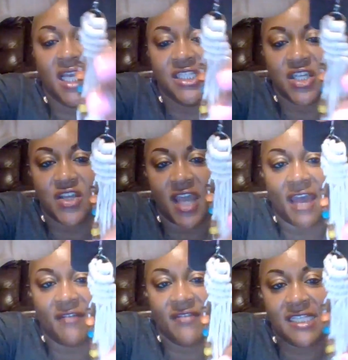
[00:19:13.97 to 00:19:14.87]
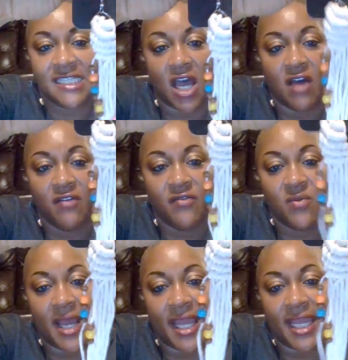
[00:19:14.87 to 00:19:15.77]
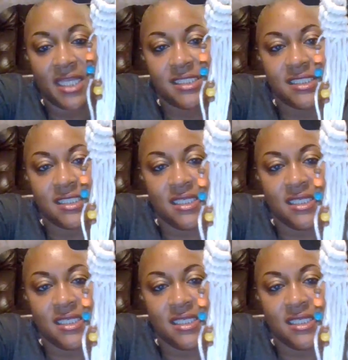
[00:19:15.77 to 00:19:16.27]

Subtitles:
And so you have this off-white,